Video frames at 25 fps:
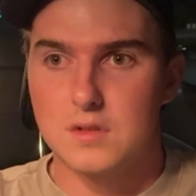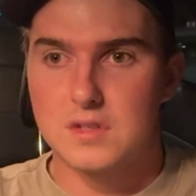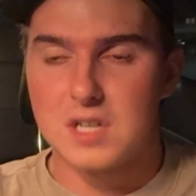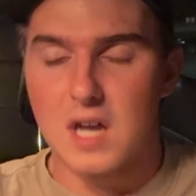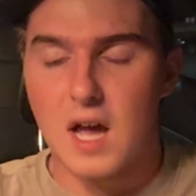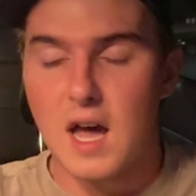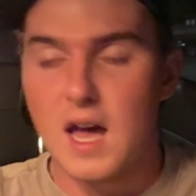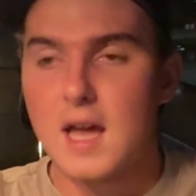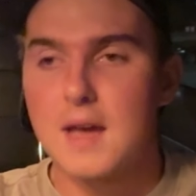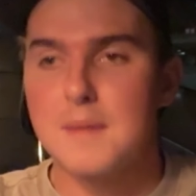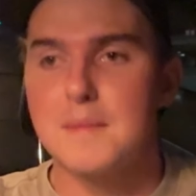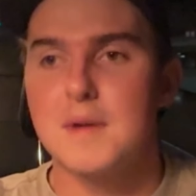
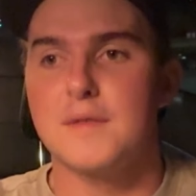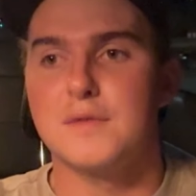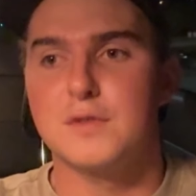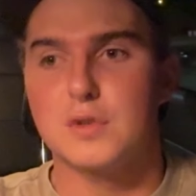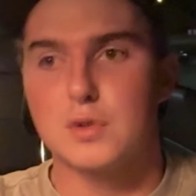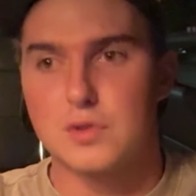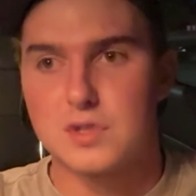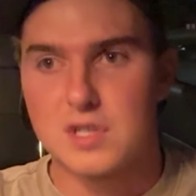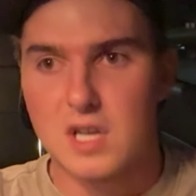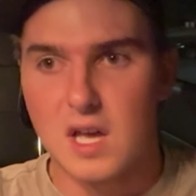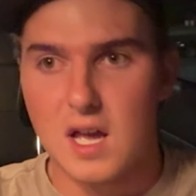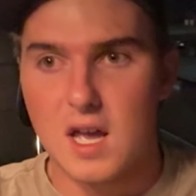Time
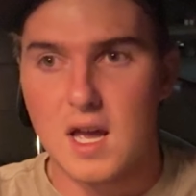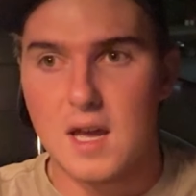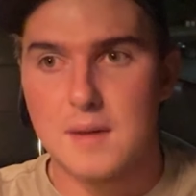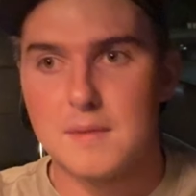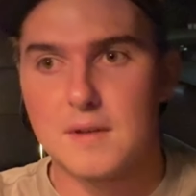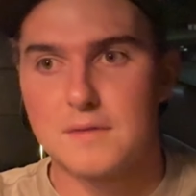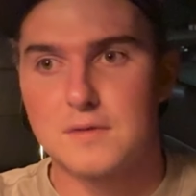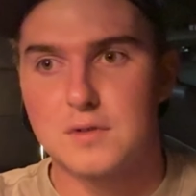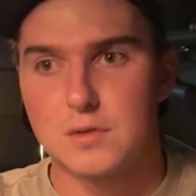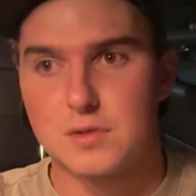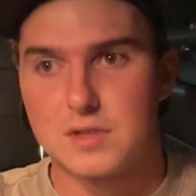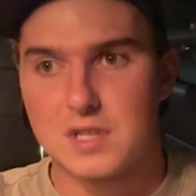after time
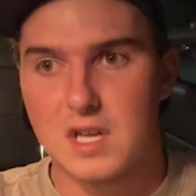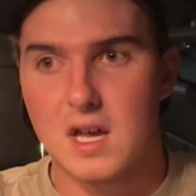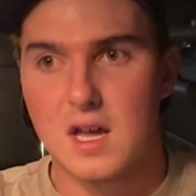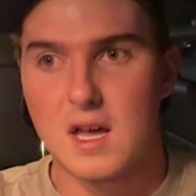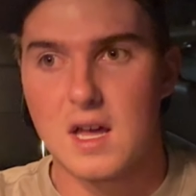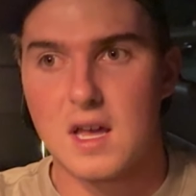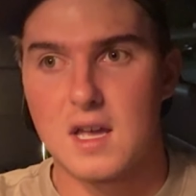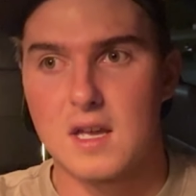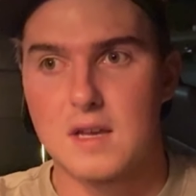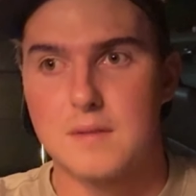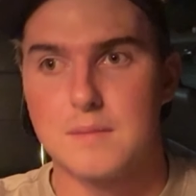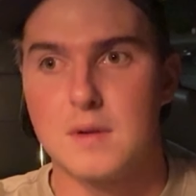after
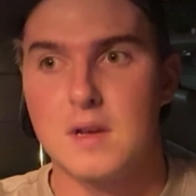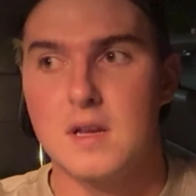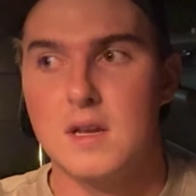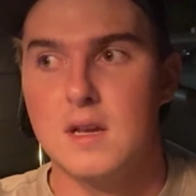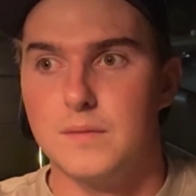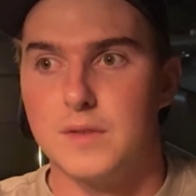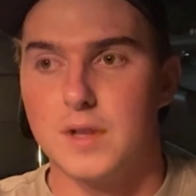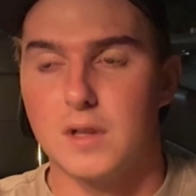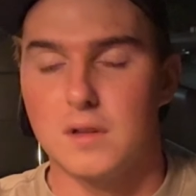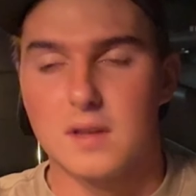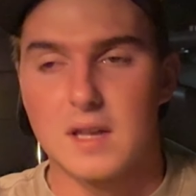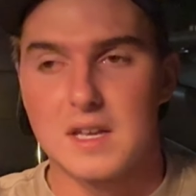time,
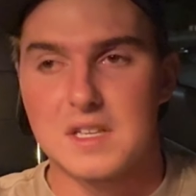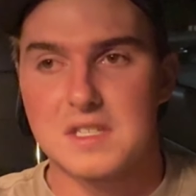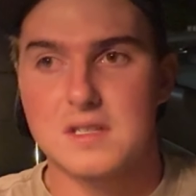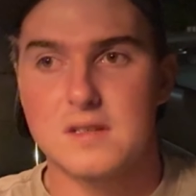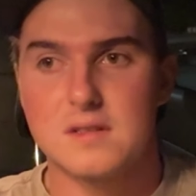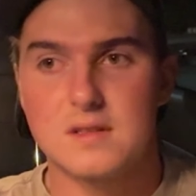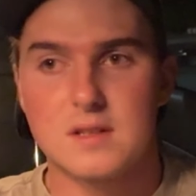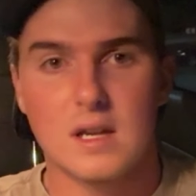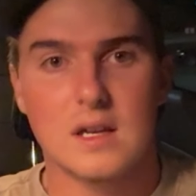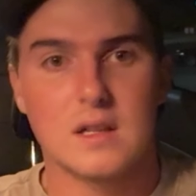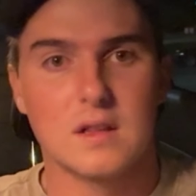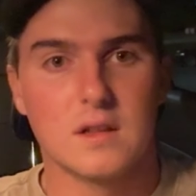the
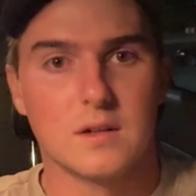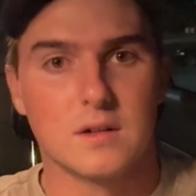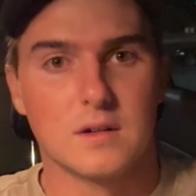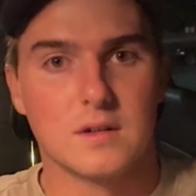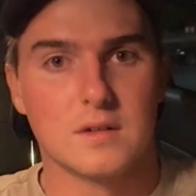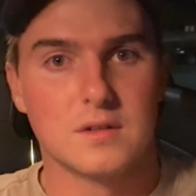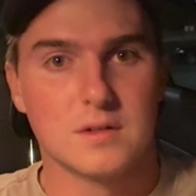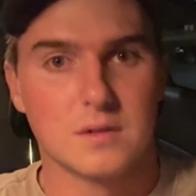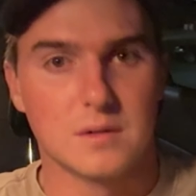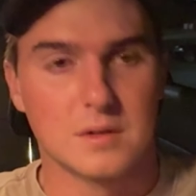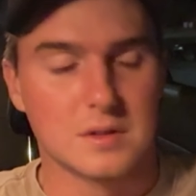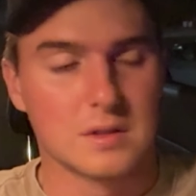lessons I
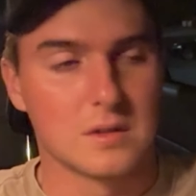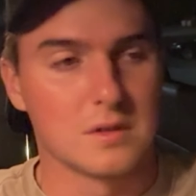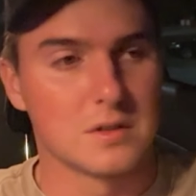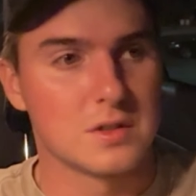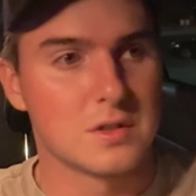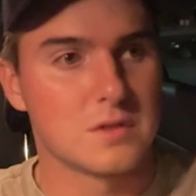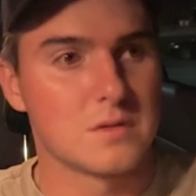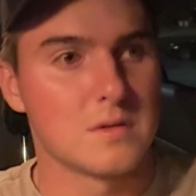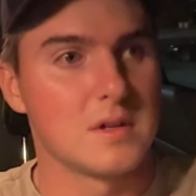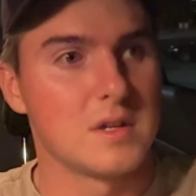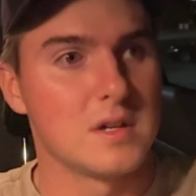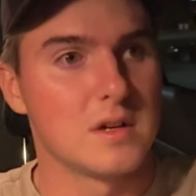learned during those
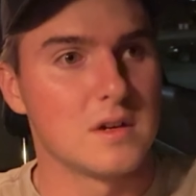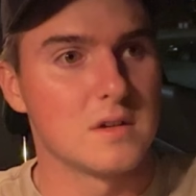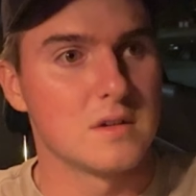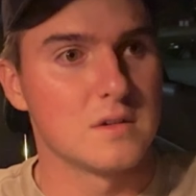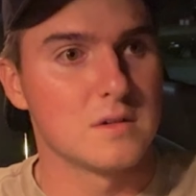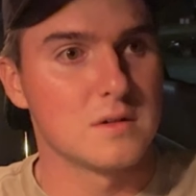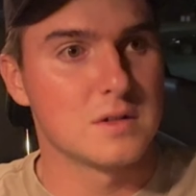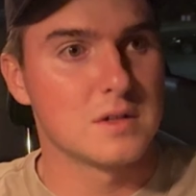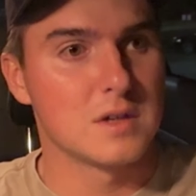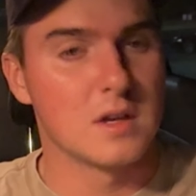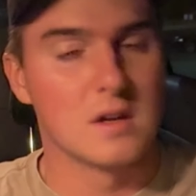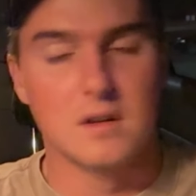3
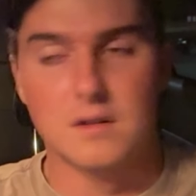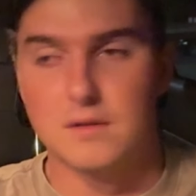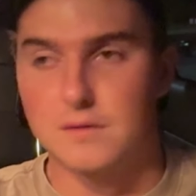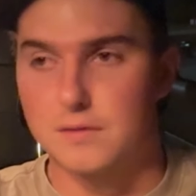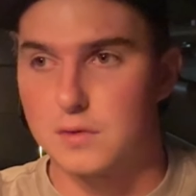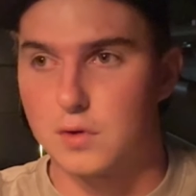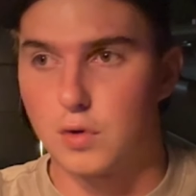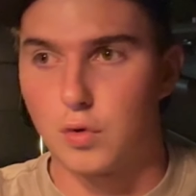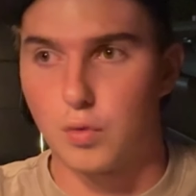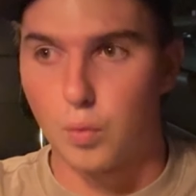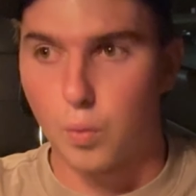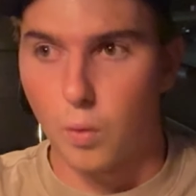years
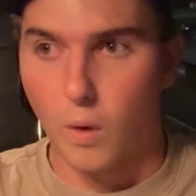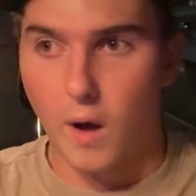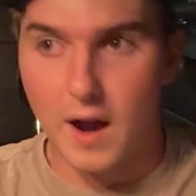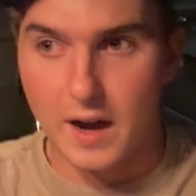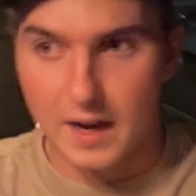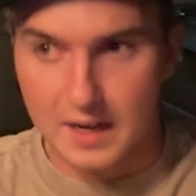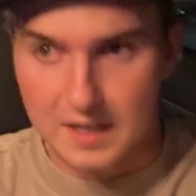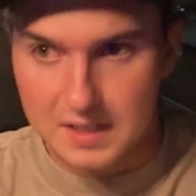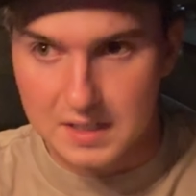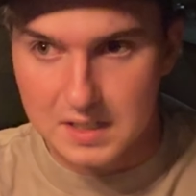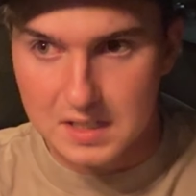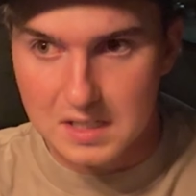of
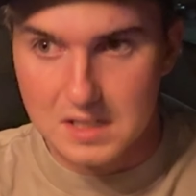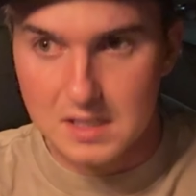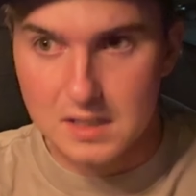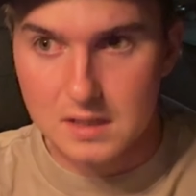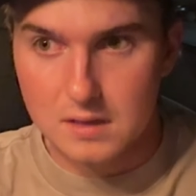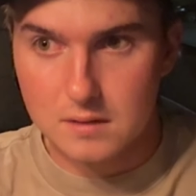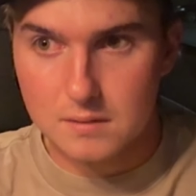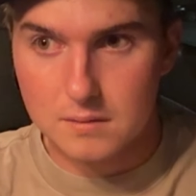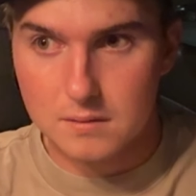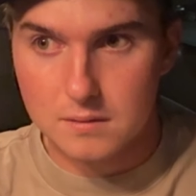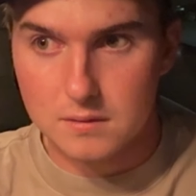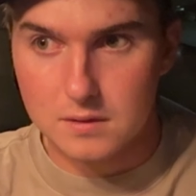
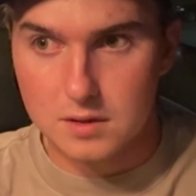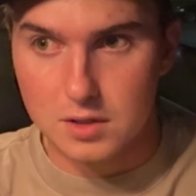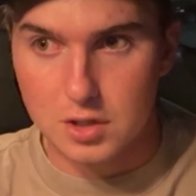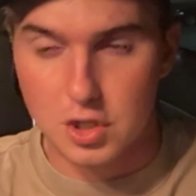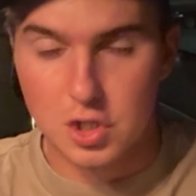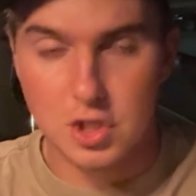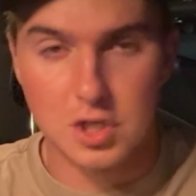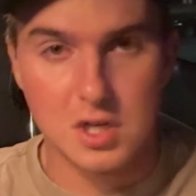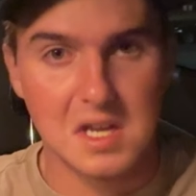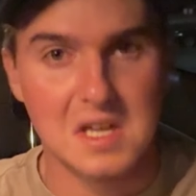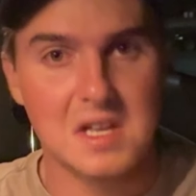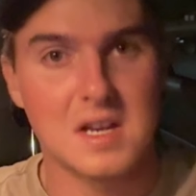grinding the
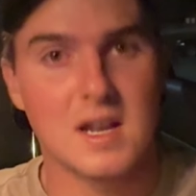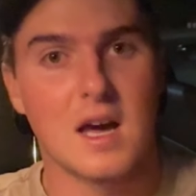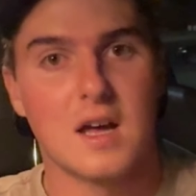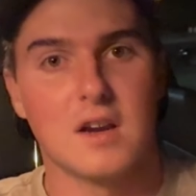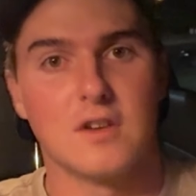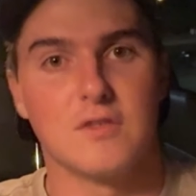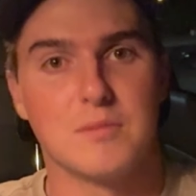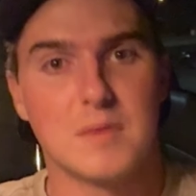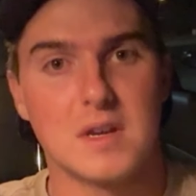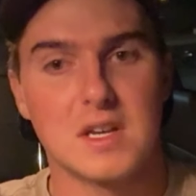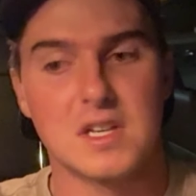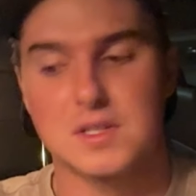shit out
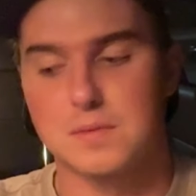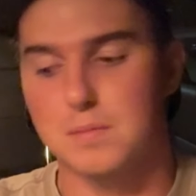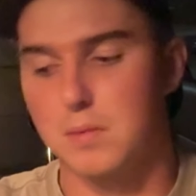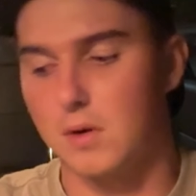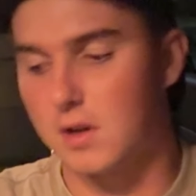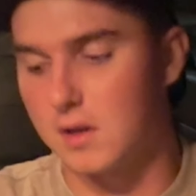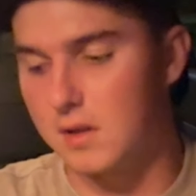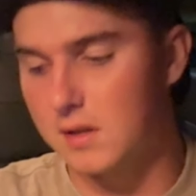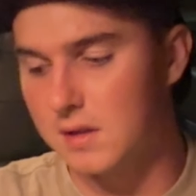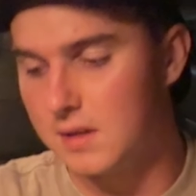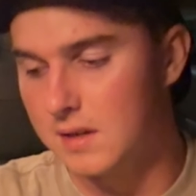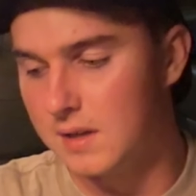of
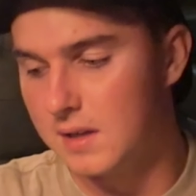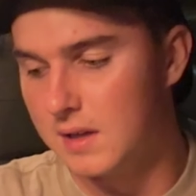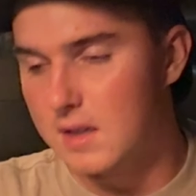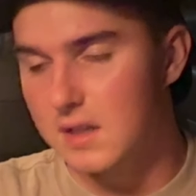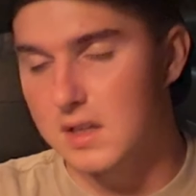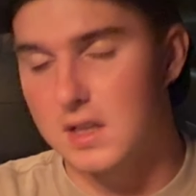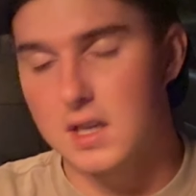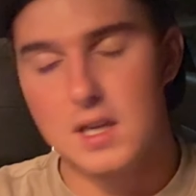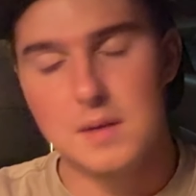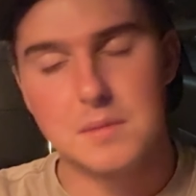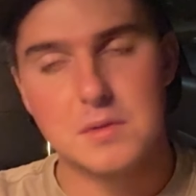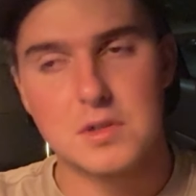baseball
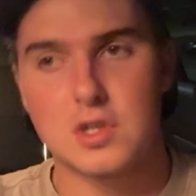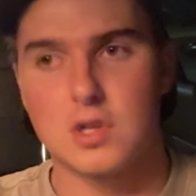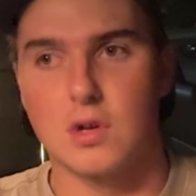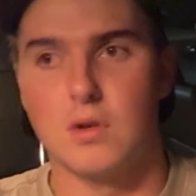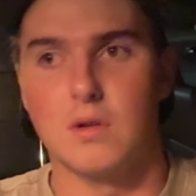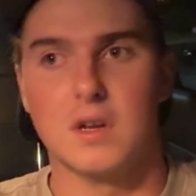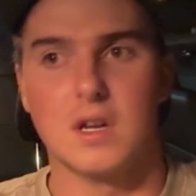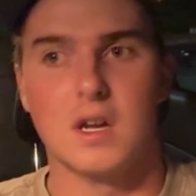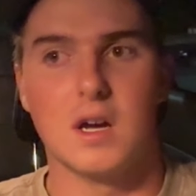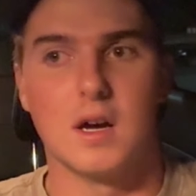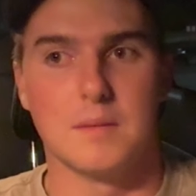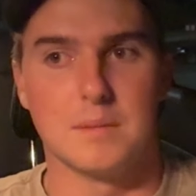keep
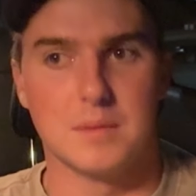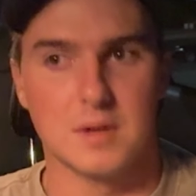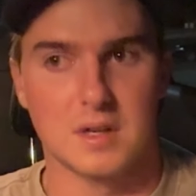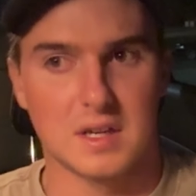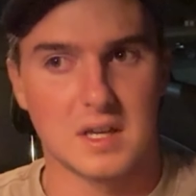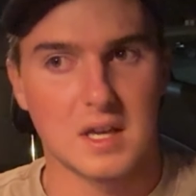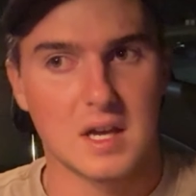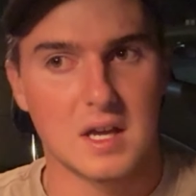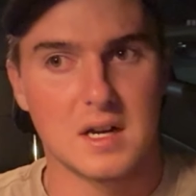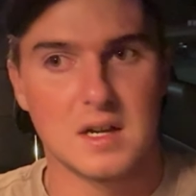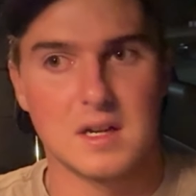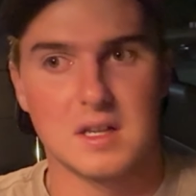showing up
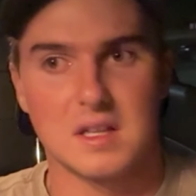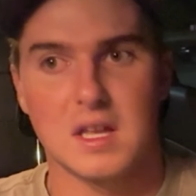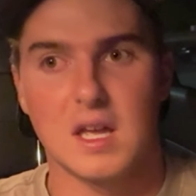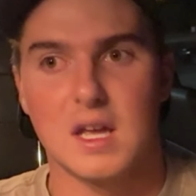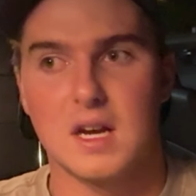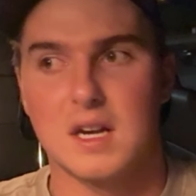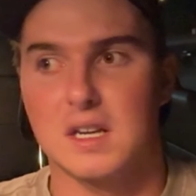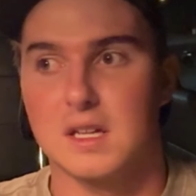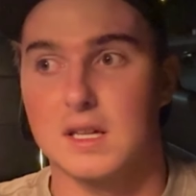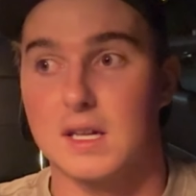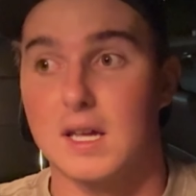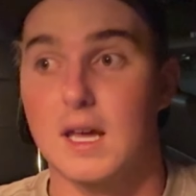again and
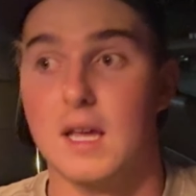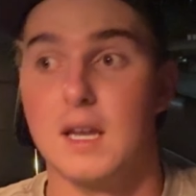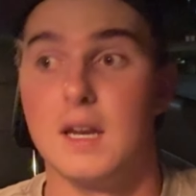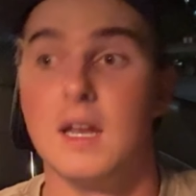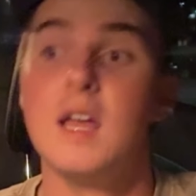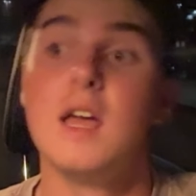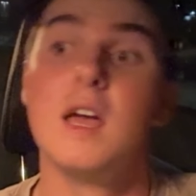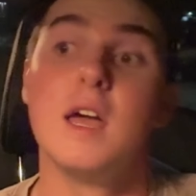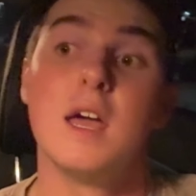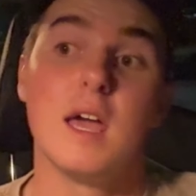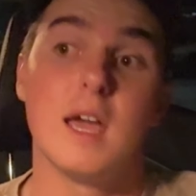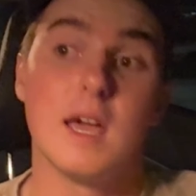again and again.
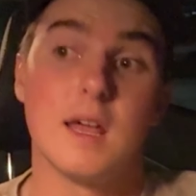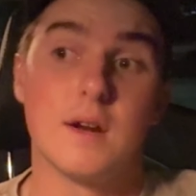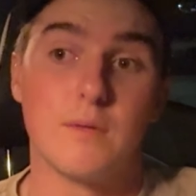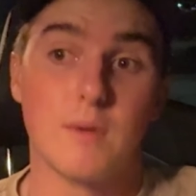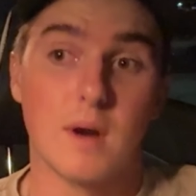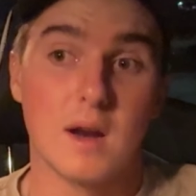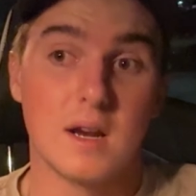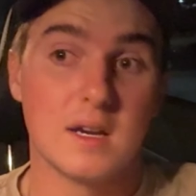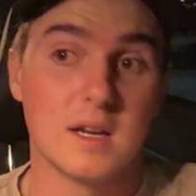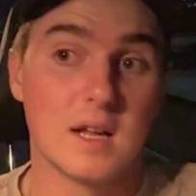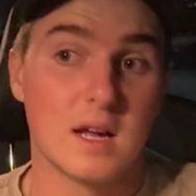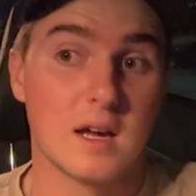And
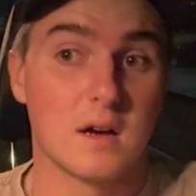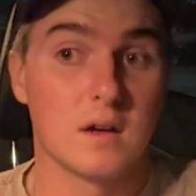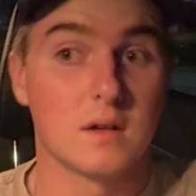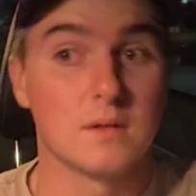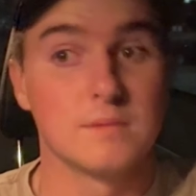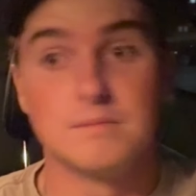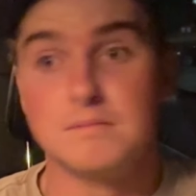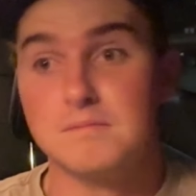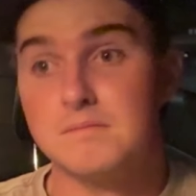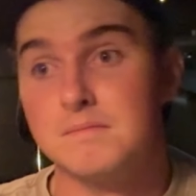right now,